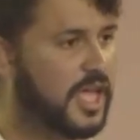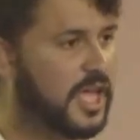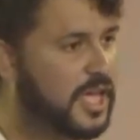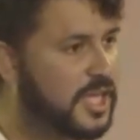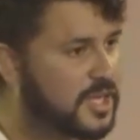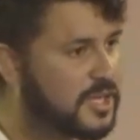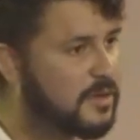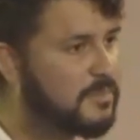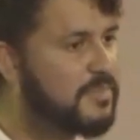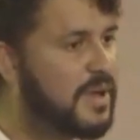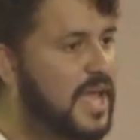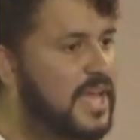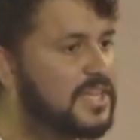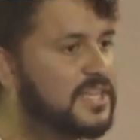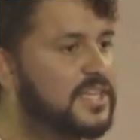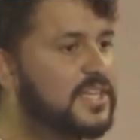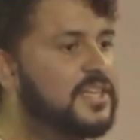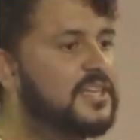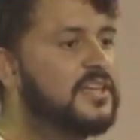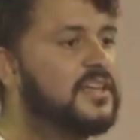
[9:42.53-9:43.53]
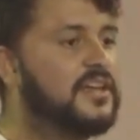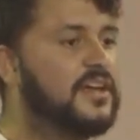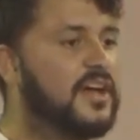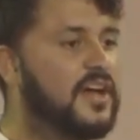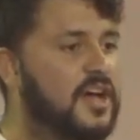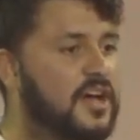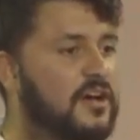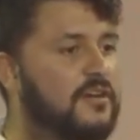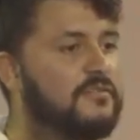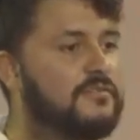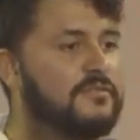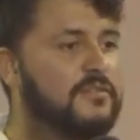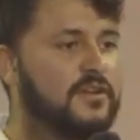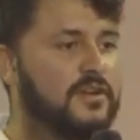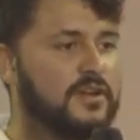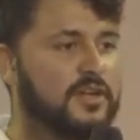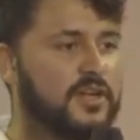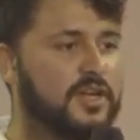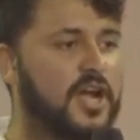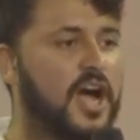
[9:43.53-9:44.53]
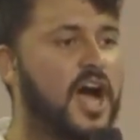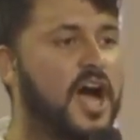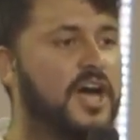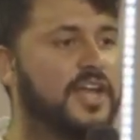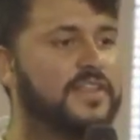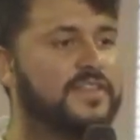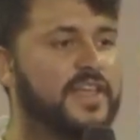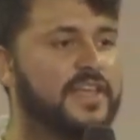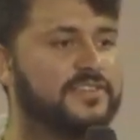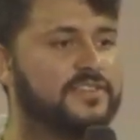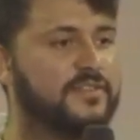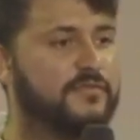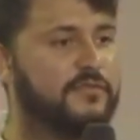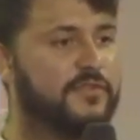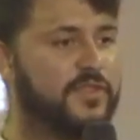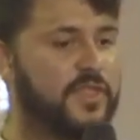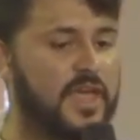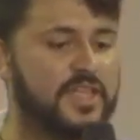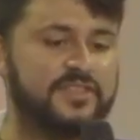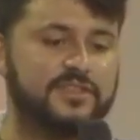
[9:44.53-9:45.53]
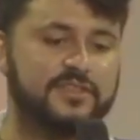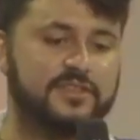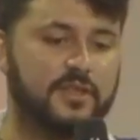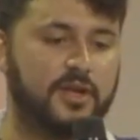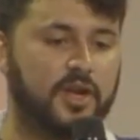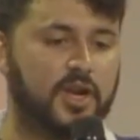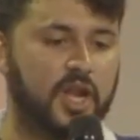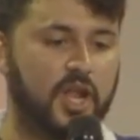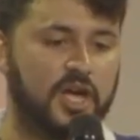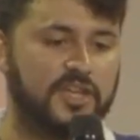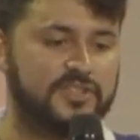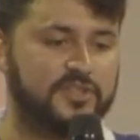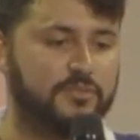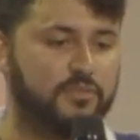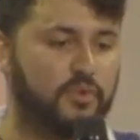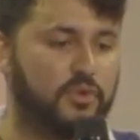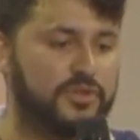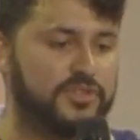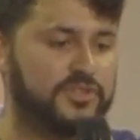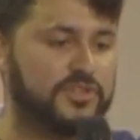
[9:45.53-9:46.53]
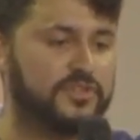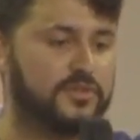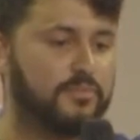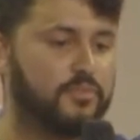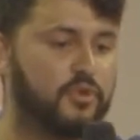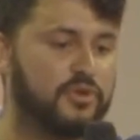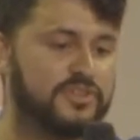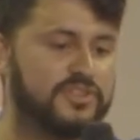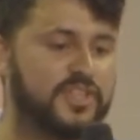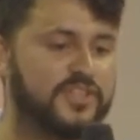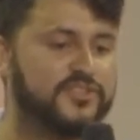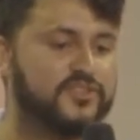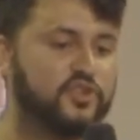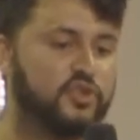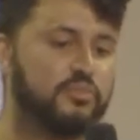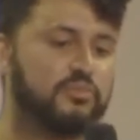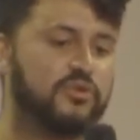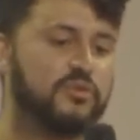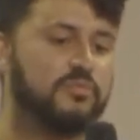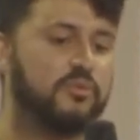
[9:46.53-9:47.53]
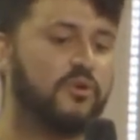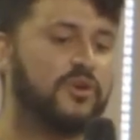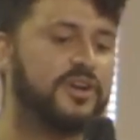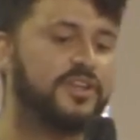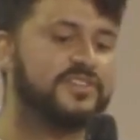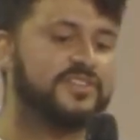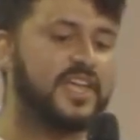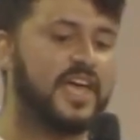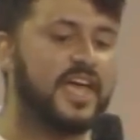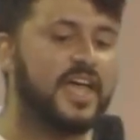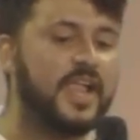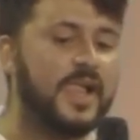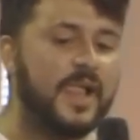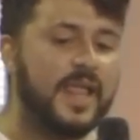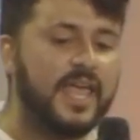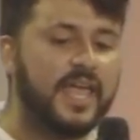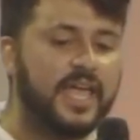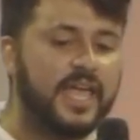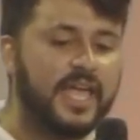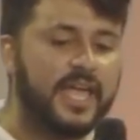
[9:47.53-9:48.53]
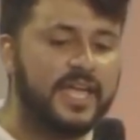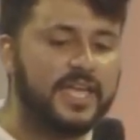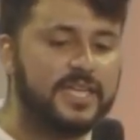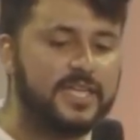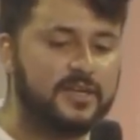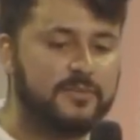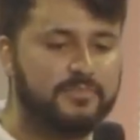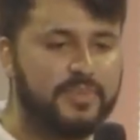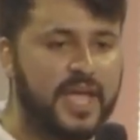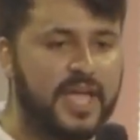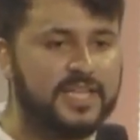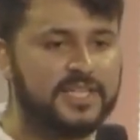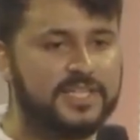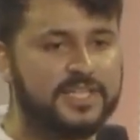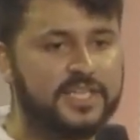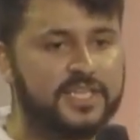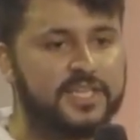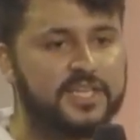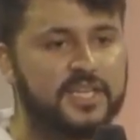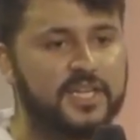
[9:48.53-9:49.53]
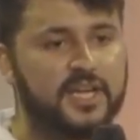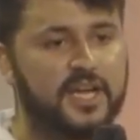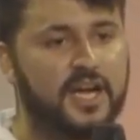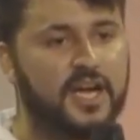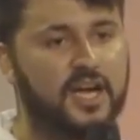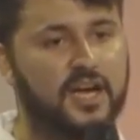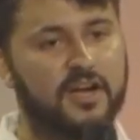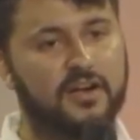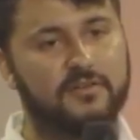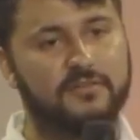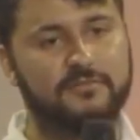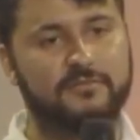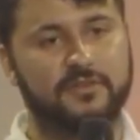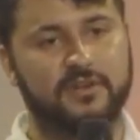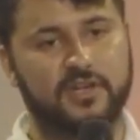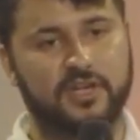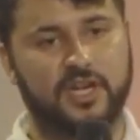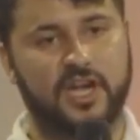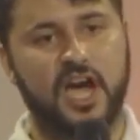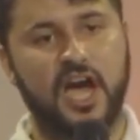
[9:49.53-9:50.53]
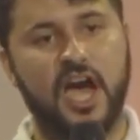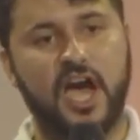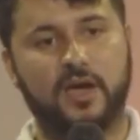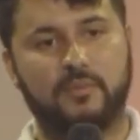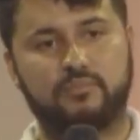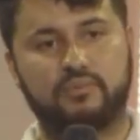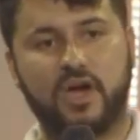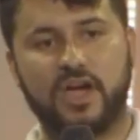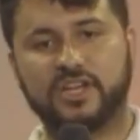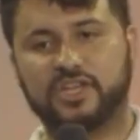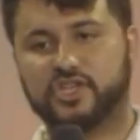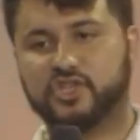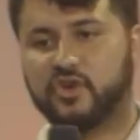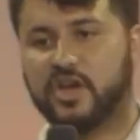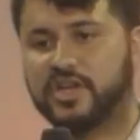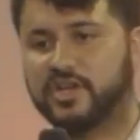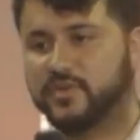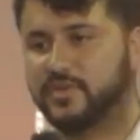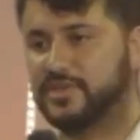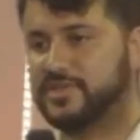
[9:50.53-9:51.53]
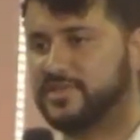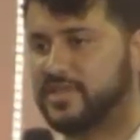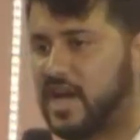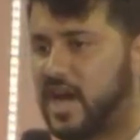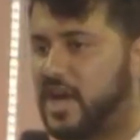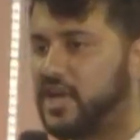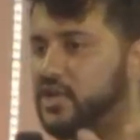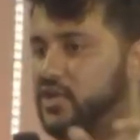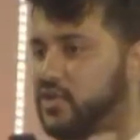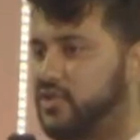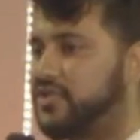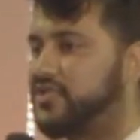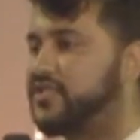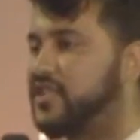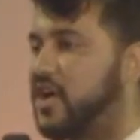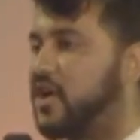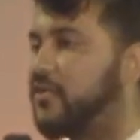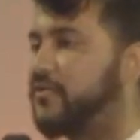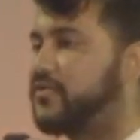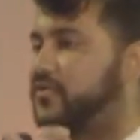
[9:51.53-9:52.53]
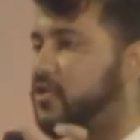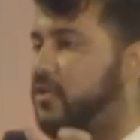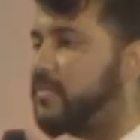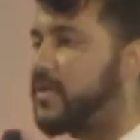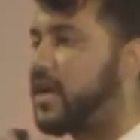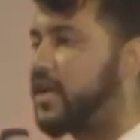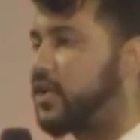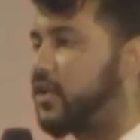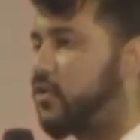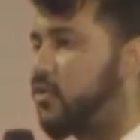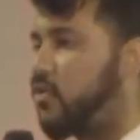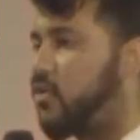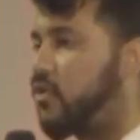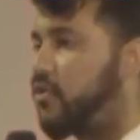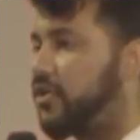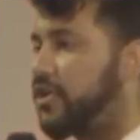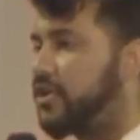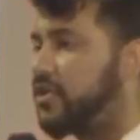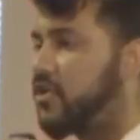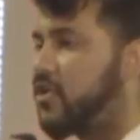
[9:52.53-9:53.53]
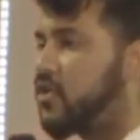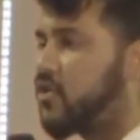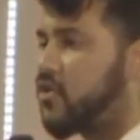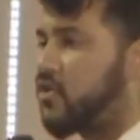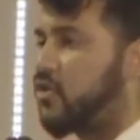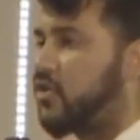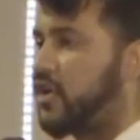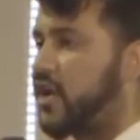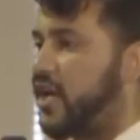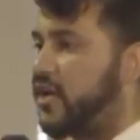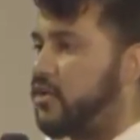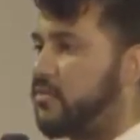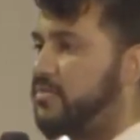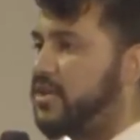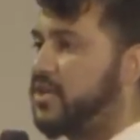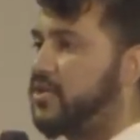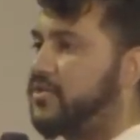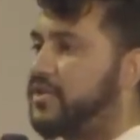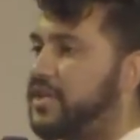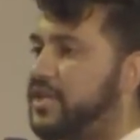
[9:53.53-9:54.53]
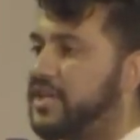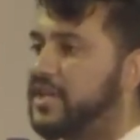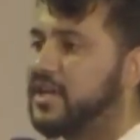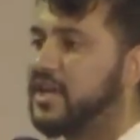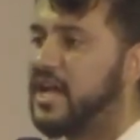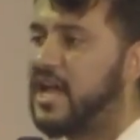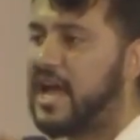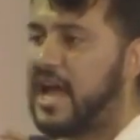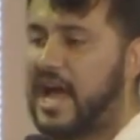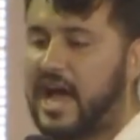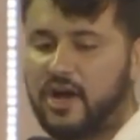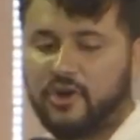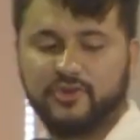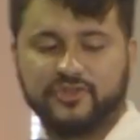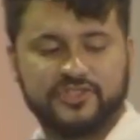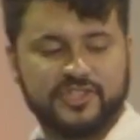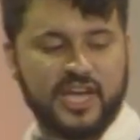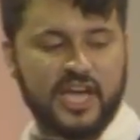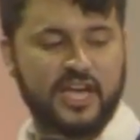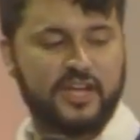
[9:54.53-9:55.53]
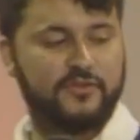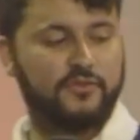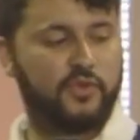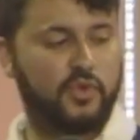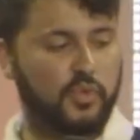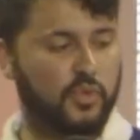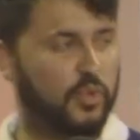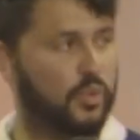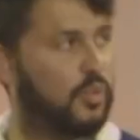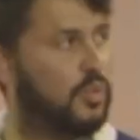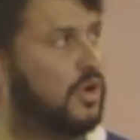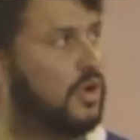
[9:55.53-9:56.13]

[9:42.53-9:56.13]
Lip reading: independent of God. And that's the closing portion, the portion that's super important, is that independent of God. Pride is trying to assign yourself some kind of glory or credibility outside of who